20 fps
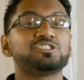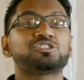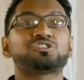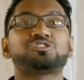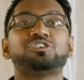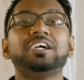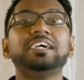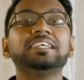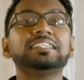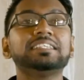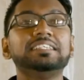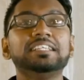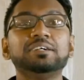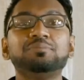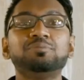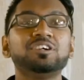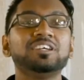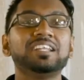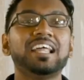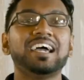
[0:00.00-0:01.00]
Trade
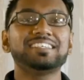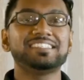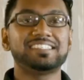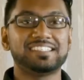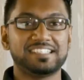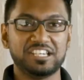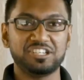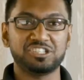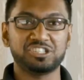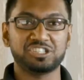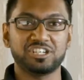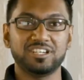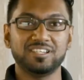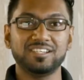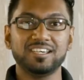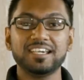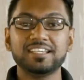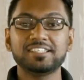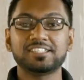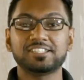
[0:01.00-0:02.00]

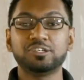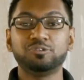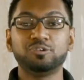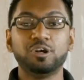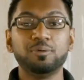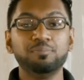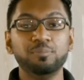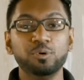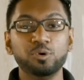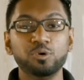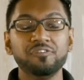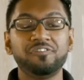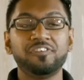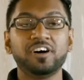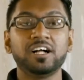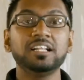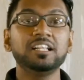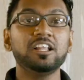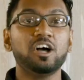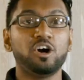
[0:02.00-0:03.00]
liberalization is the
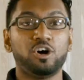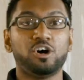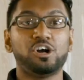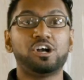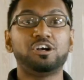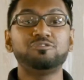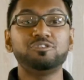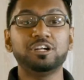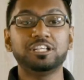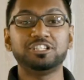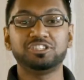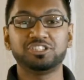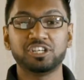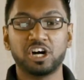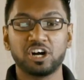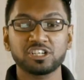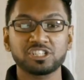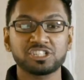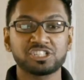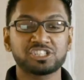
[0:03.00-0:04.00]
removal or
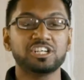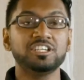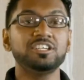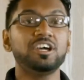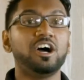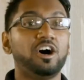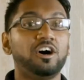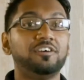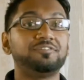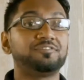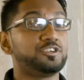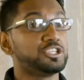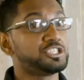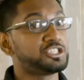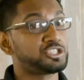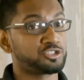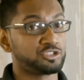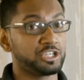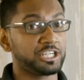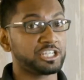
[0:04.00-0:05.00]
reduction of
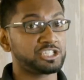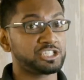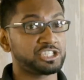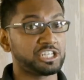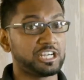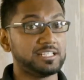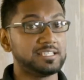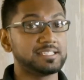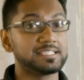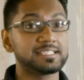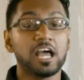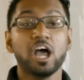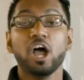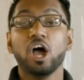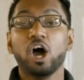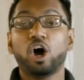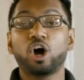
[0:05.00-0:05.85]
restrictions